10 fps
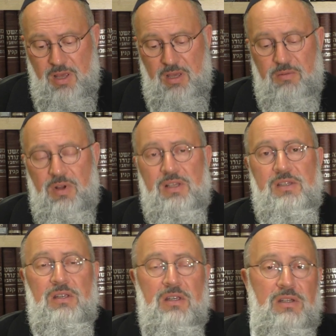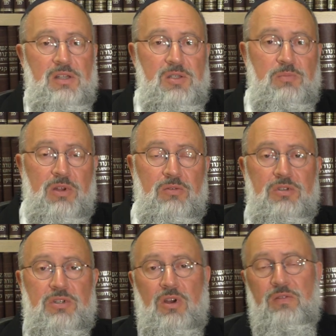He writes in his
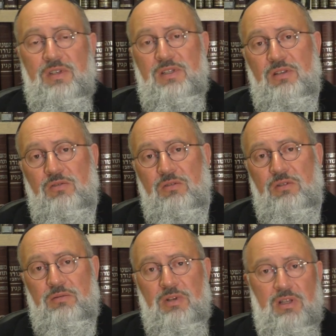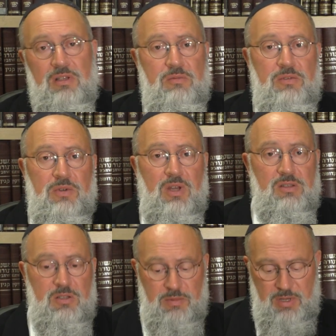Perush on the Sidur uh, with
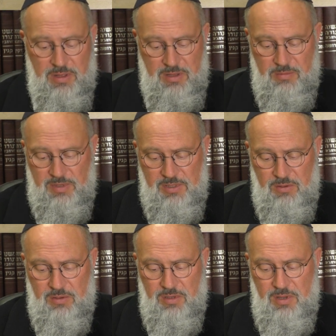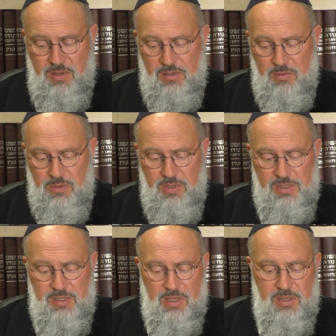regards to Birkat Hamazon, the
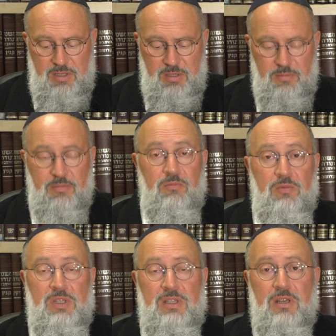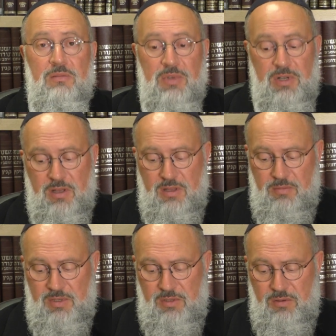words that uh, we say in Birkat
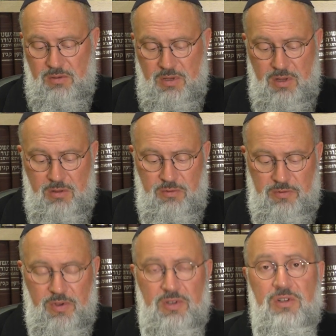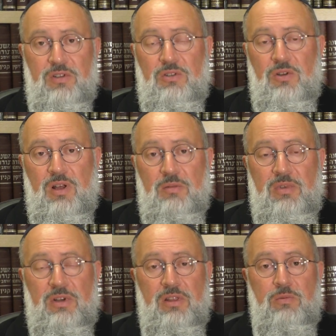Hamazon referring to the Torah,
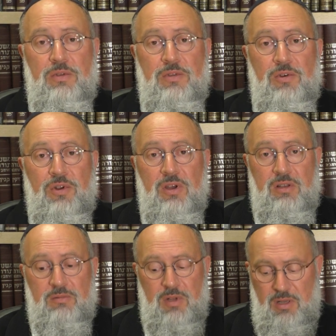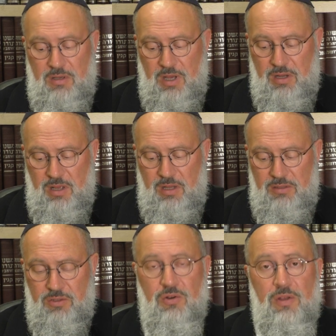Berith wa Torah, Al
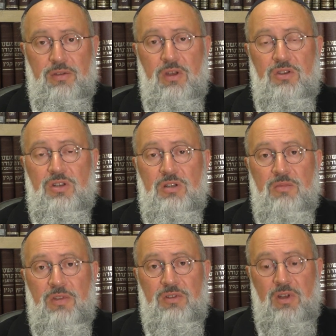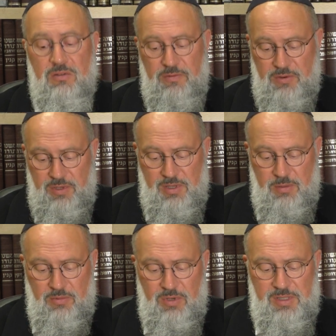Torah Chashalim Mavtano, for
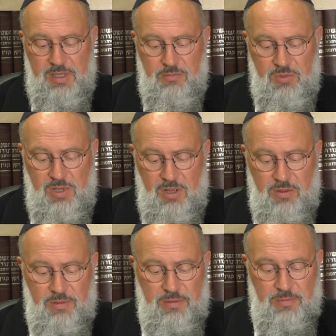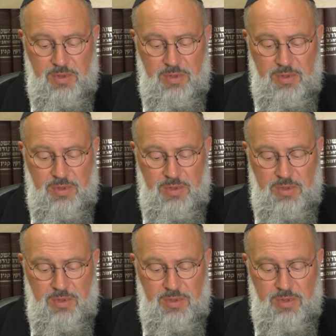example, in some Nuschaoth.